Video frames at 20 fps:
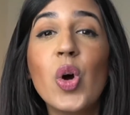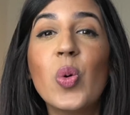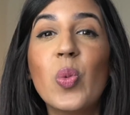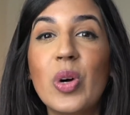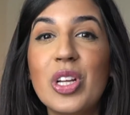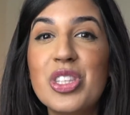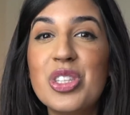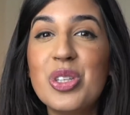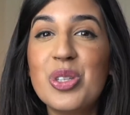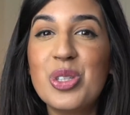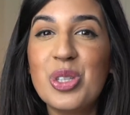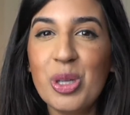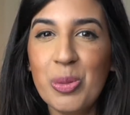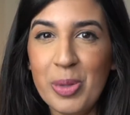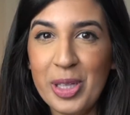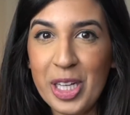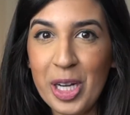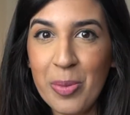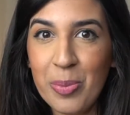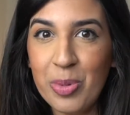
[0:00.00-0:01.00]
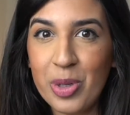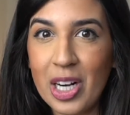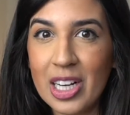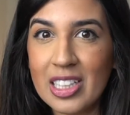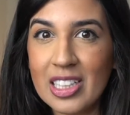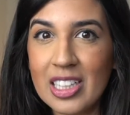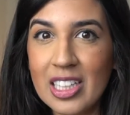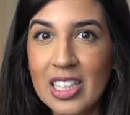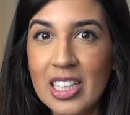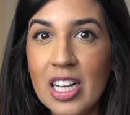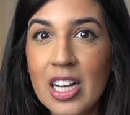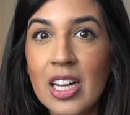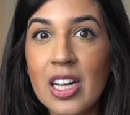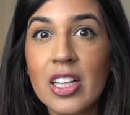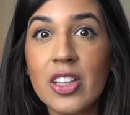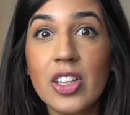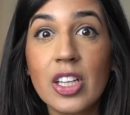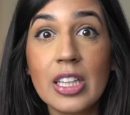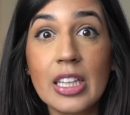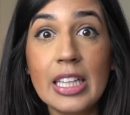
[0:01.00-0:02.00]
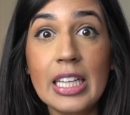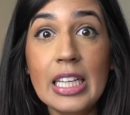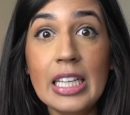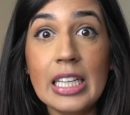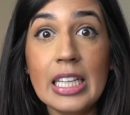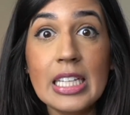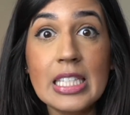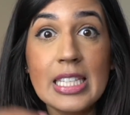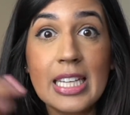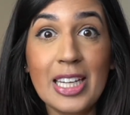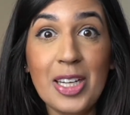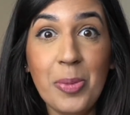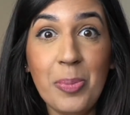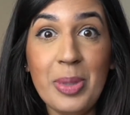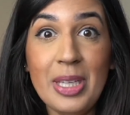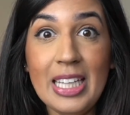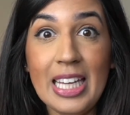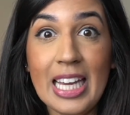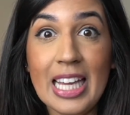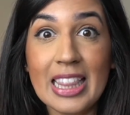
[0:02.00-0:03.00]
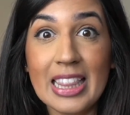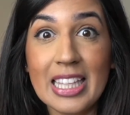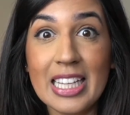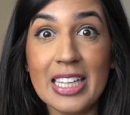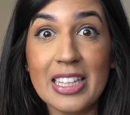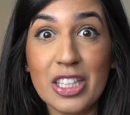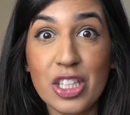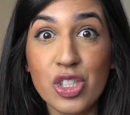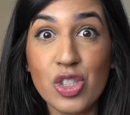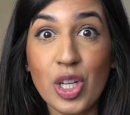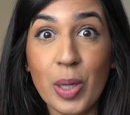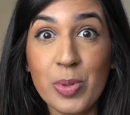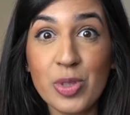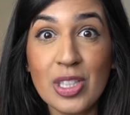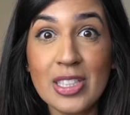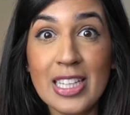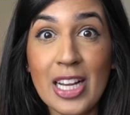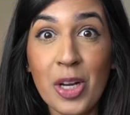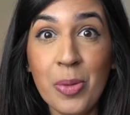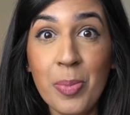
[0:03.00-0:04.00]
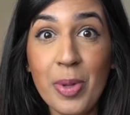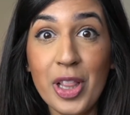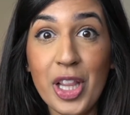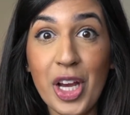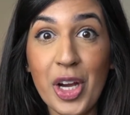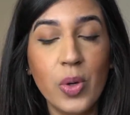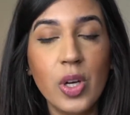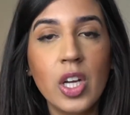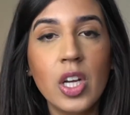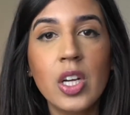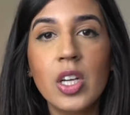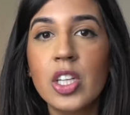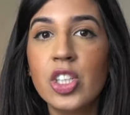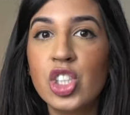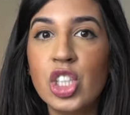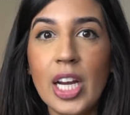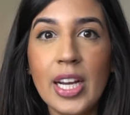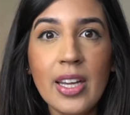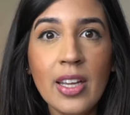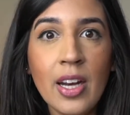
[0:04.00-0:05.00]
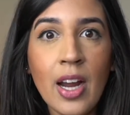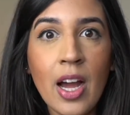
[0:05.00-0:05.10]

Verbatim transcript: once you do become pregnant. The link is going to be in the description down below. Check it